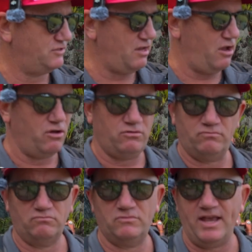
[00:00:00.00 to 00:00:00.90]
So
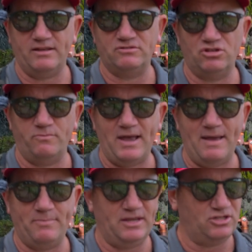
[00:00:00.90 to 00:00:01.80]
yeah, super
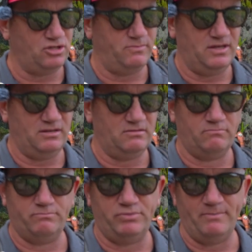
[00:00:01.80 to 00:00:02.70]
happy. It should be
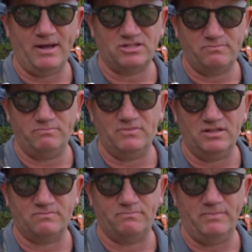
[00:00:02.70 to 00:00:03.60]
pretty much
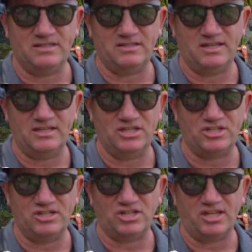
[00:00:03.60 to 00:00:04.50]
as mint
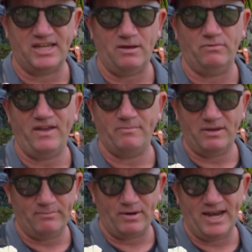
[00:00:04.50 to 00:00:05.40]
condition as you can get without
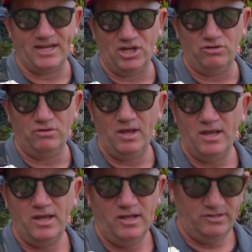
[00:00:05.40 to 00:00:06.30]
being brand new,
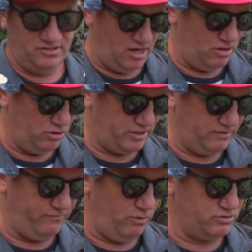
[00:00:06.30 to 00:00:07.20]
so
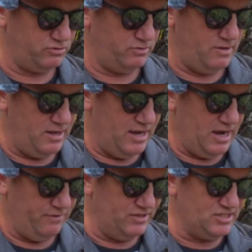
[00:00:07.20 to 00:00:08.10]
looking forward to it.
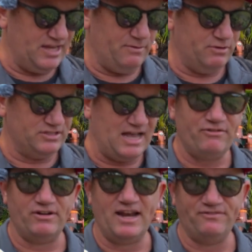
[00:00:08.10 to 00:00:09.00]
Originally it was
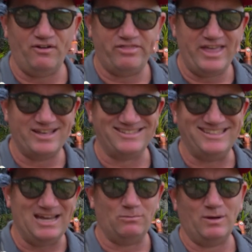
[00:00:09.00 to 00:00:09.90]

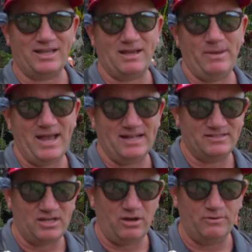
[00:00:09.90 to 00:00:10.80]
185,000 yen when it came out,
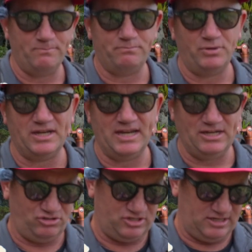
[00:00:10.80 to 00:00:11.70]
so pretty
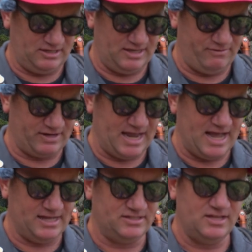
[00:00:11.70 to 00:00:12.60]
interesting in that
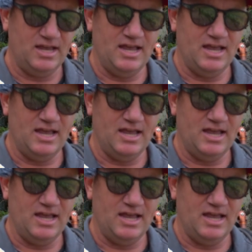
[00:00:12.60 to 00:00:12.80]
regards.